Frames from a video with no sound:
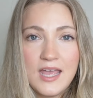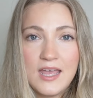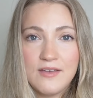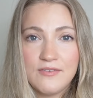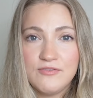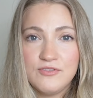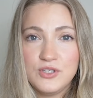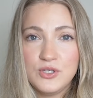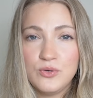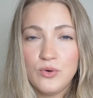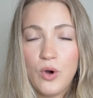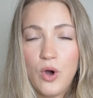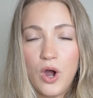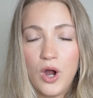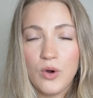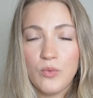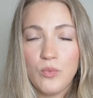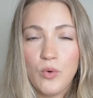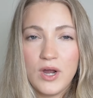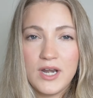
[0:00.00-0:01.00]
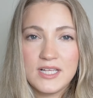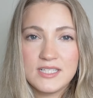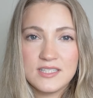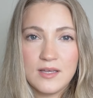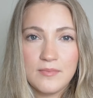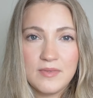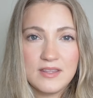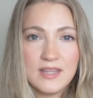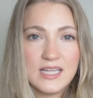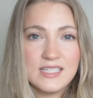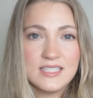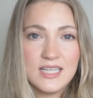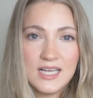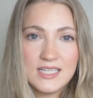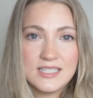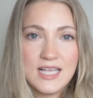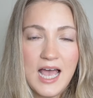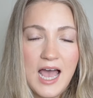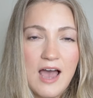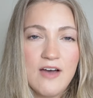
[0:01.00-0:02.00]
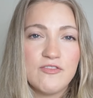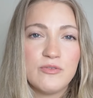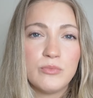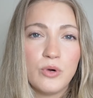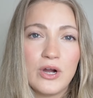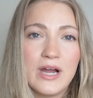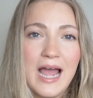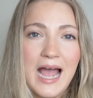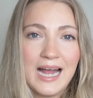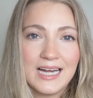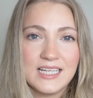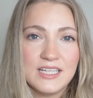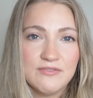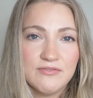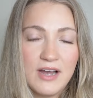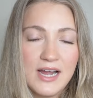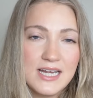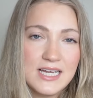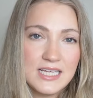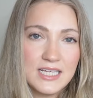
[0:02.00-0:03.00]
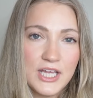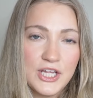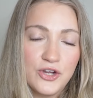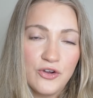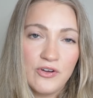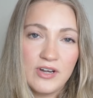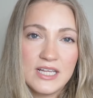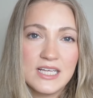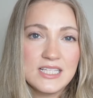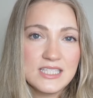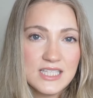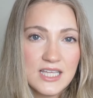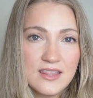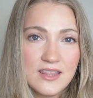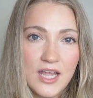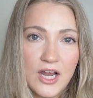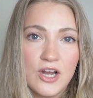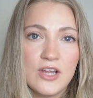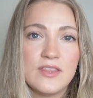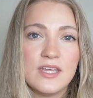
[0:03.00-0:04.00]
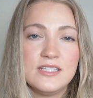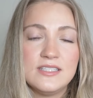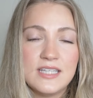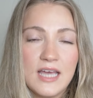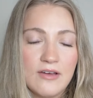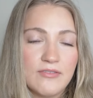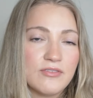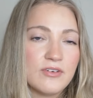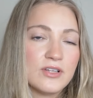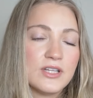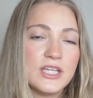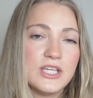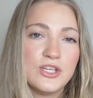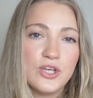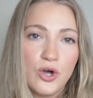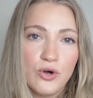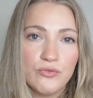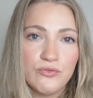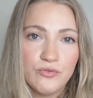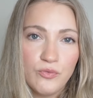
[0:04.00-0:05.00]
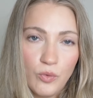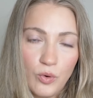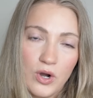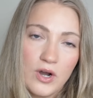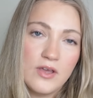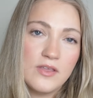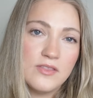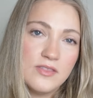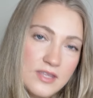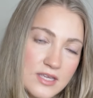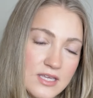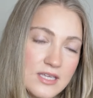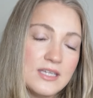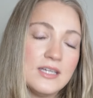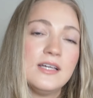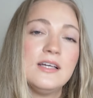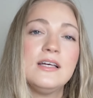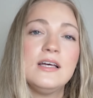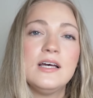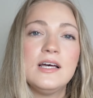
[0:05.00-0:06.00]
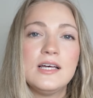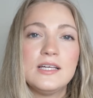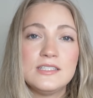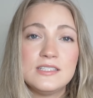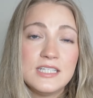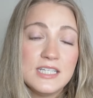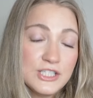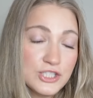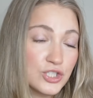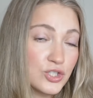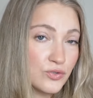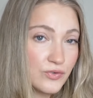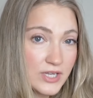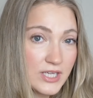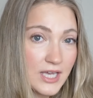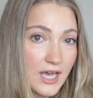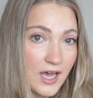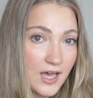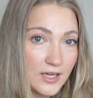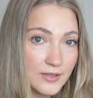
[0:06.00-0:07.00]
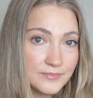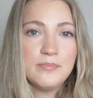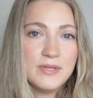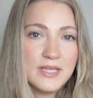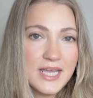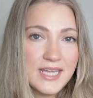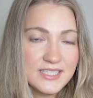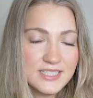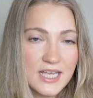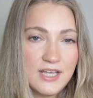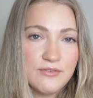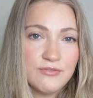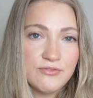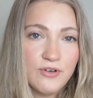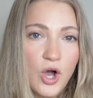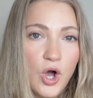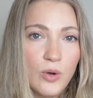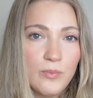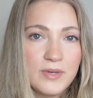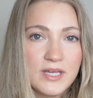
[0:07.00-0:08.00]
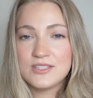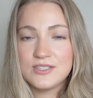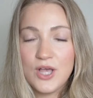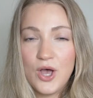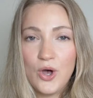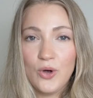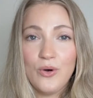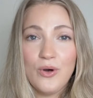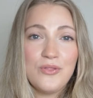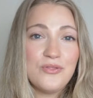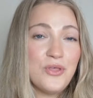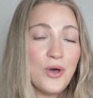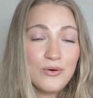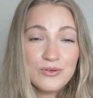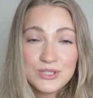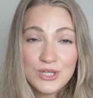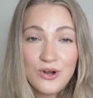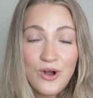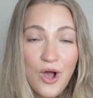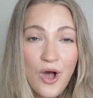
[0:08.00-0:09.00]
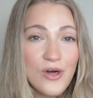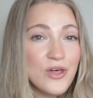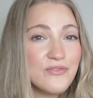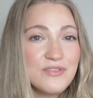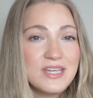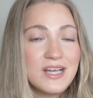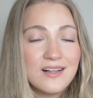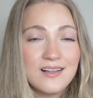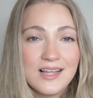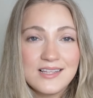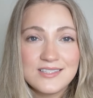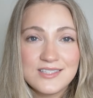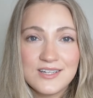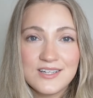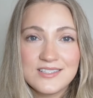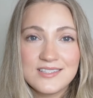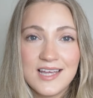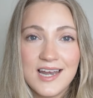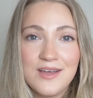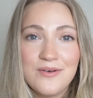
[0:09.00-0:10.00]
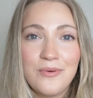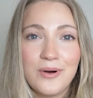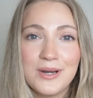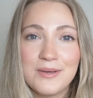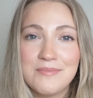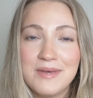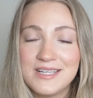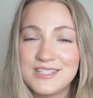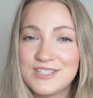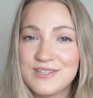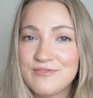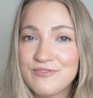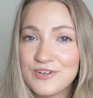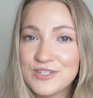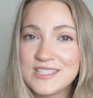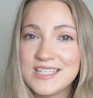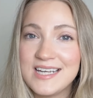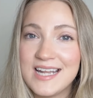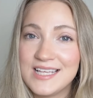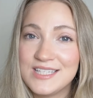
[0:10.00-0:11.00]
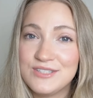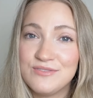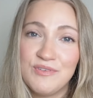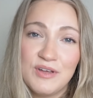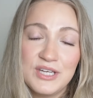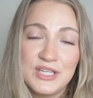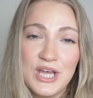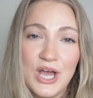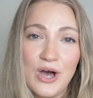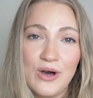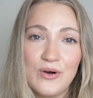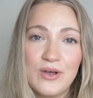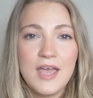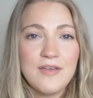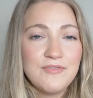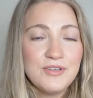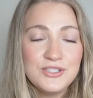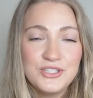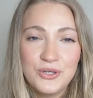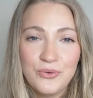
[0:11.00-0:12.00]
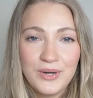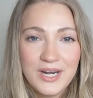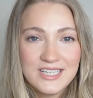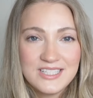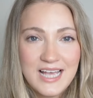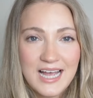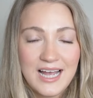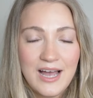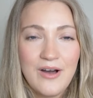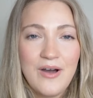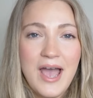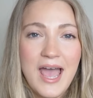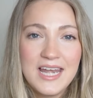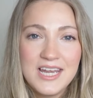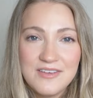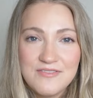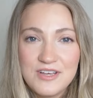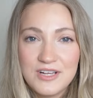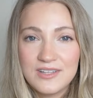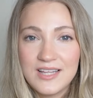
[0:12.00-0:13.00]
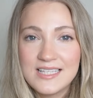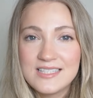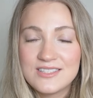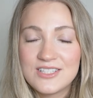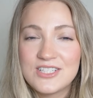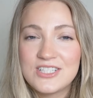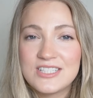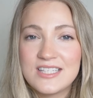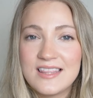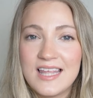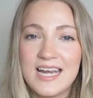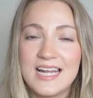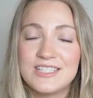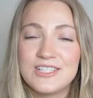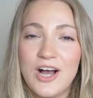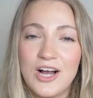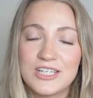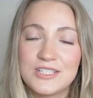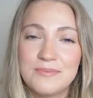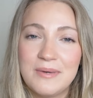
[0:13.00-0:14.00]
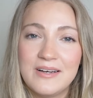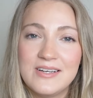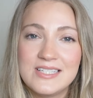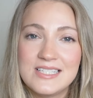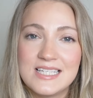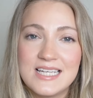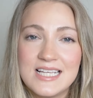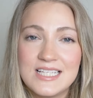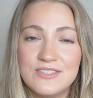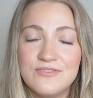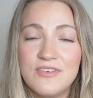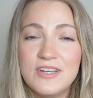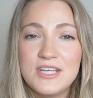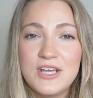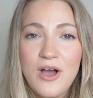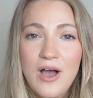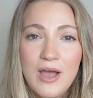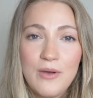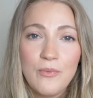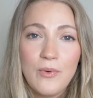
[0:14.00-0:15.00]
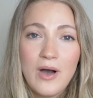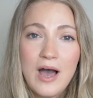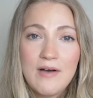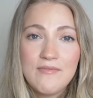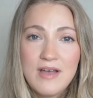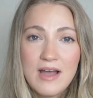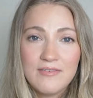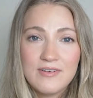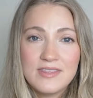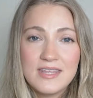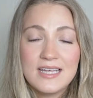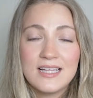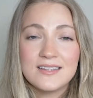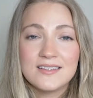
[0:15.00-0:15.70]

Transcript: if you are wanting something that does have more acne fighting ingredients in there, then definitely go for the Tea BHA foam. So those are all of the cleansers that I want to mention for today's video. If you do want to check out any of the cleansers that I talked about in today's video, I will have everything